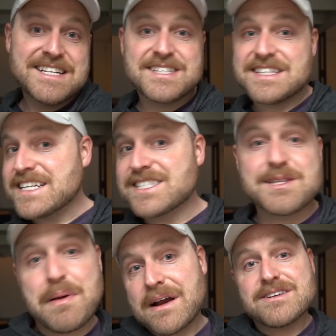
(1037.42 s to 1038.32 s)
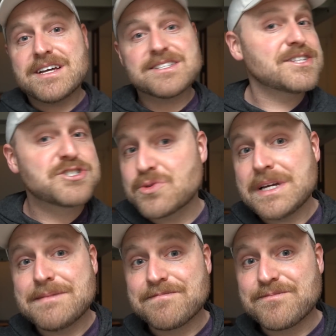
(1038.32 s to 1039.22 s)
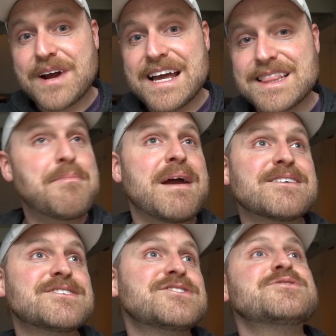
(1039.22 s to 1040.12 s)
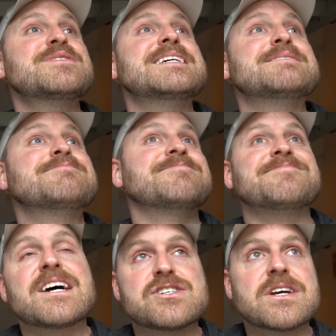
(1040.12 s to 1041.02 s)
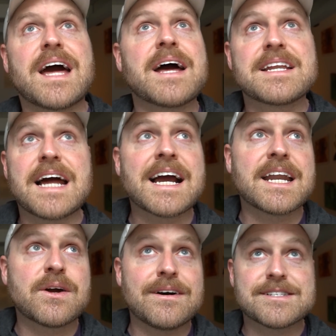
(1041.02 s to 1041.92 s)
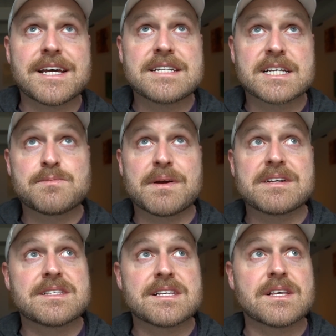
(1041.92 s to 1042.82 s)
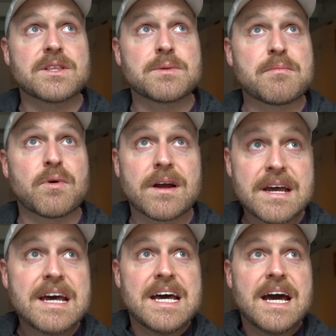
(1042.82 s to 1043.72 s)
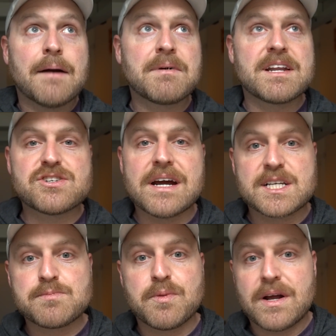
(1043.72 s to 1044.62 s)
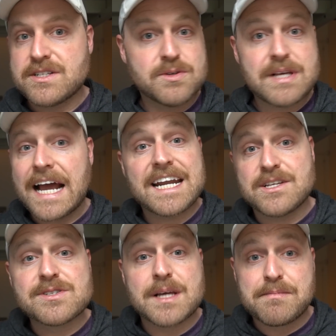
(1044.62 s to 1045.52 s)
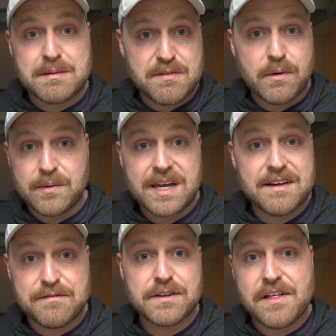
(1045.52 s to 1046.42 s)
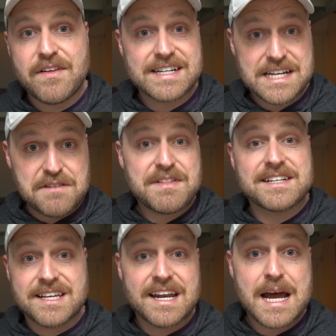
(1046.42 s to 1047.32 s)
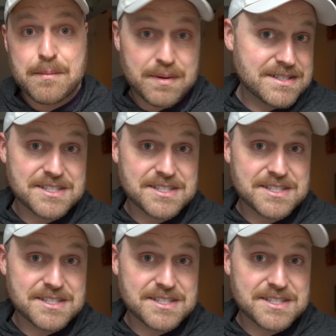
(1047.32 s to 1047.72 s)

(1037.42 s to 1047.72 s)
It's it's the Paris, it's the dream, right? The Paris dream. I should get, I, I gotta go outside and experience this a little bit more. I'm gonna try and explore, do, I gotta do something before we get fully locked down if that's gonna happen.